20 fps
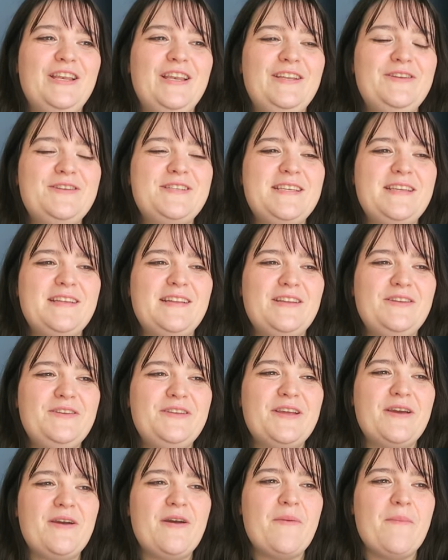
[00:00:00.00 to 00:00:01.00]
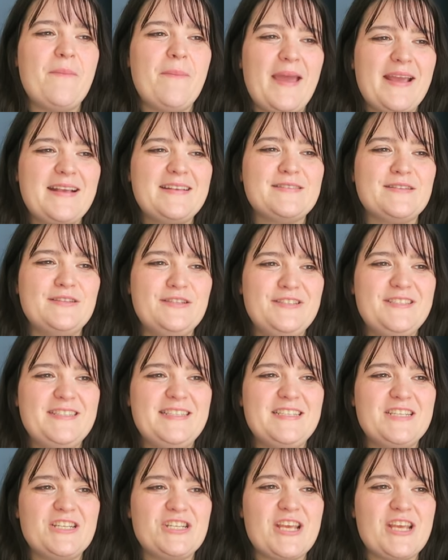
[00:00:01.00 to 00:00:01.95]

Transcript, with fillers: Luda begs Lucy to